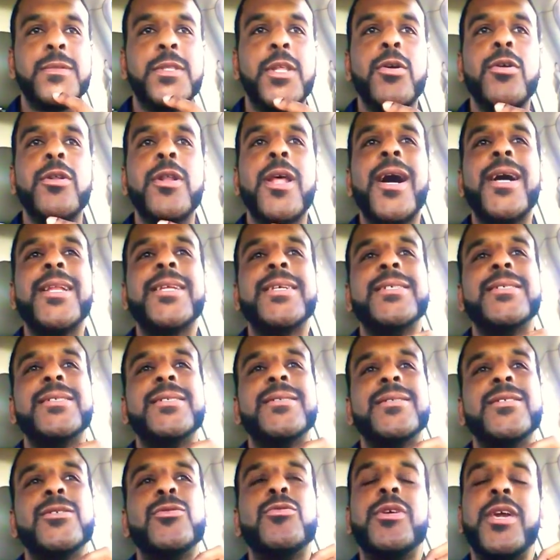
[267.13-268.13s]

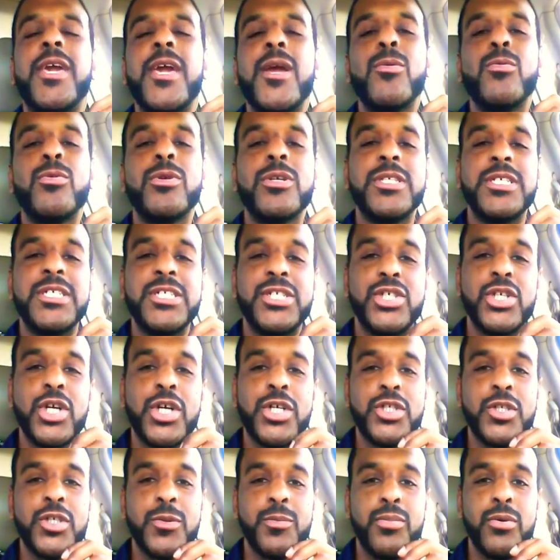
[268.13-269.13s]
you can't really
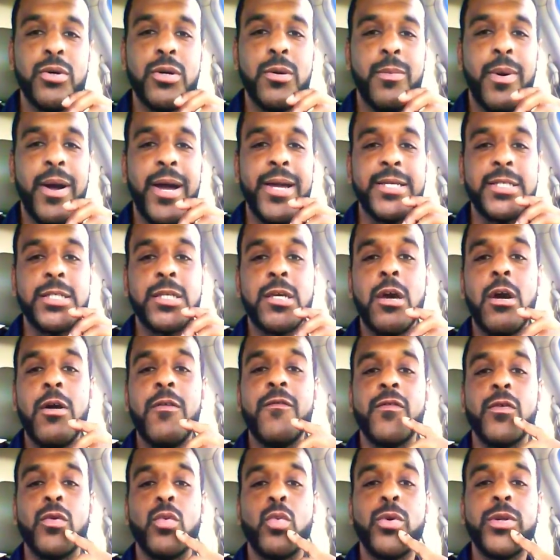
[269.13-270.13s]
judge a book by its
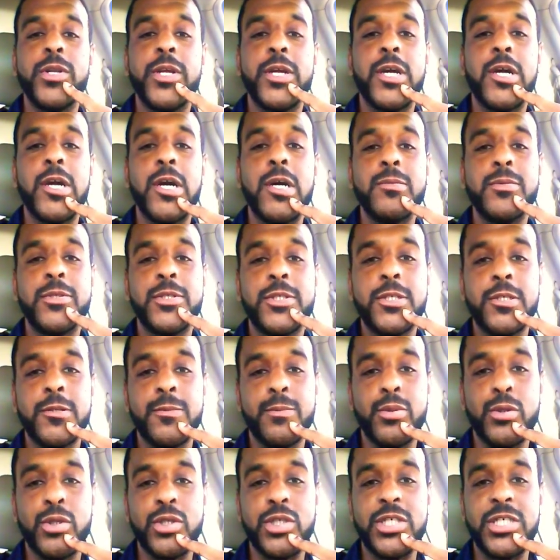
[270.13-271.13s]
cover when it comes to
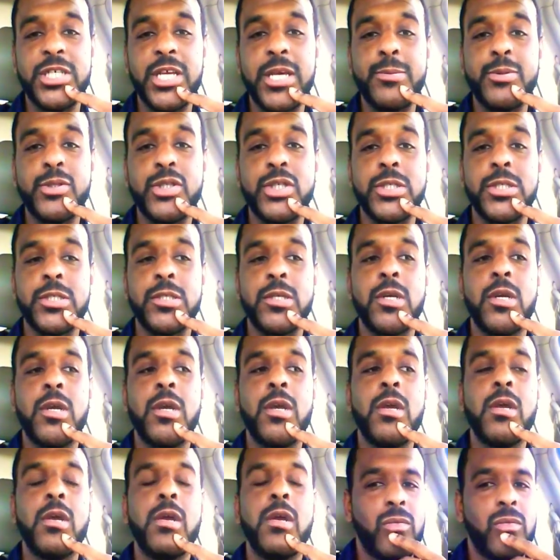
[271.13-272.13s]
perception.
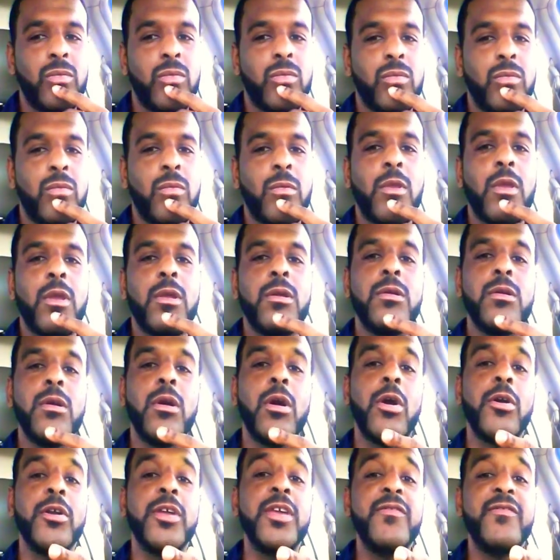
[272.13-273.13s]

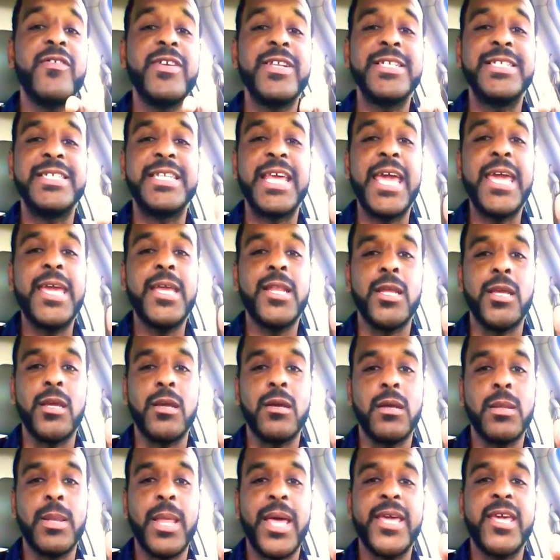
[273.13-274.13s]
Or even
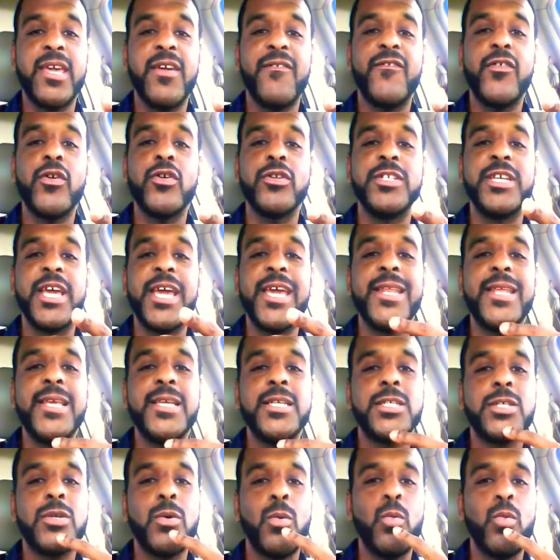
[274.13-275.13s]
dating. Like, if you're
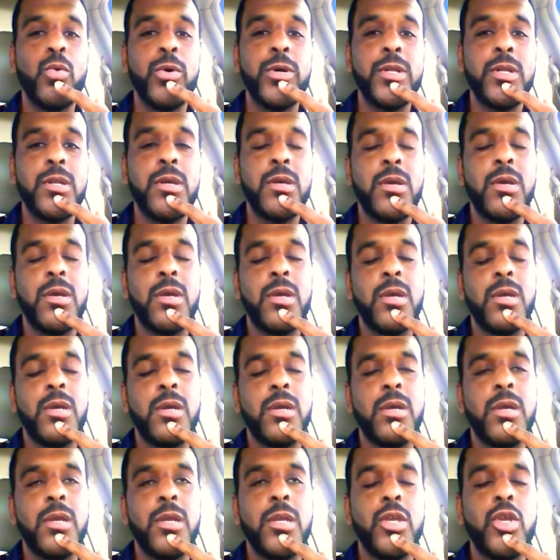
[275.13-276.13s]
dating someone,
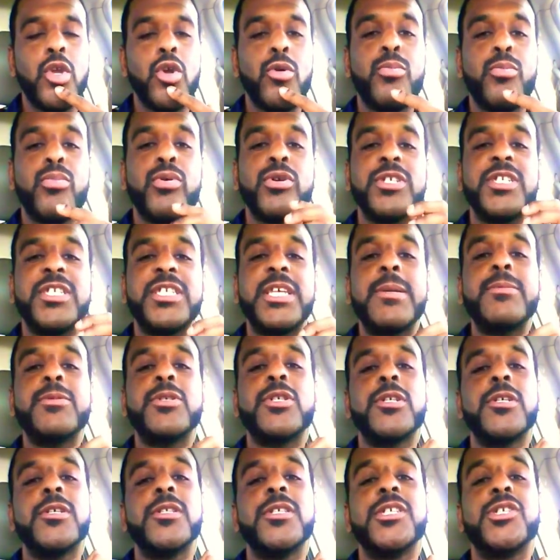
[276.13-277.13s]
your
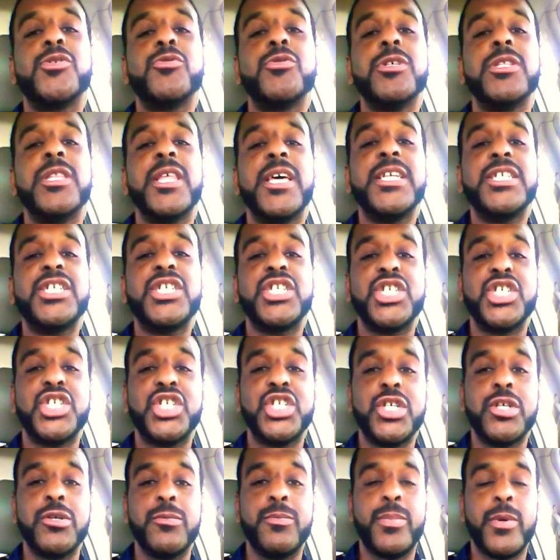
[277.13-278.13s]
perception of this
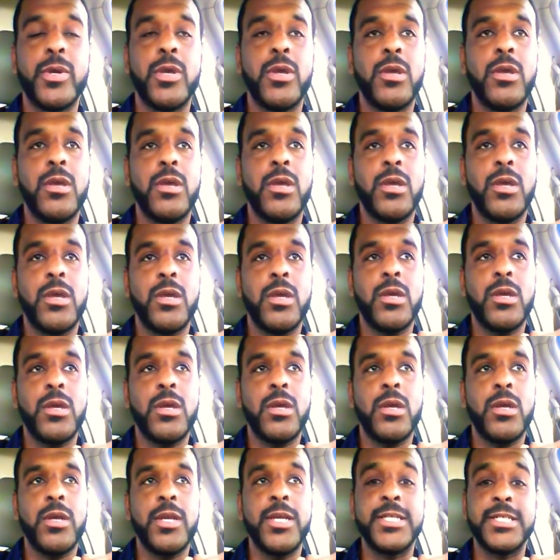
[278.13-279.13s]
relationship
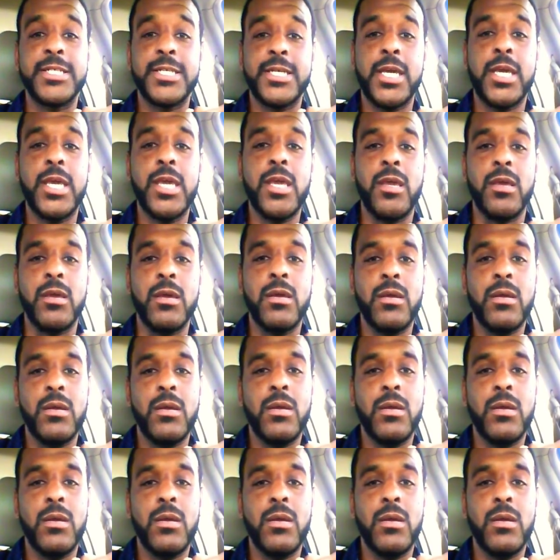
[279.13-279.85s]
is key.